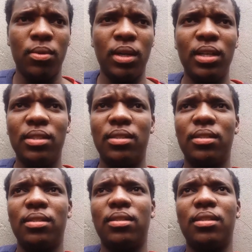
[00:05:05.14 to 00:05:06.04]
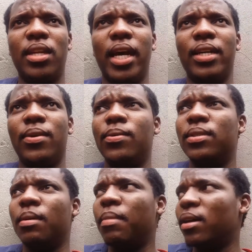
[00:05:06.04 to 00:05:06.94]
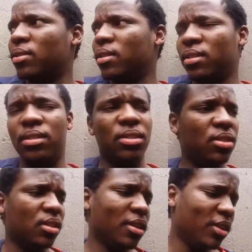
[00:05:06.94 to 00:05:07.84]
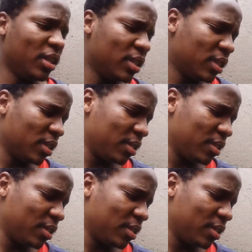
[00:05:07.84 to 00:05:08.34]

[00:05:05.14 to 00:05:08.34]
What else did I note about this series?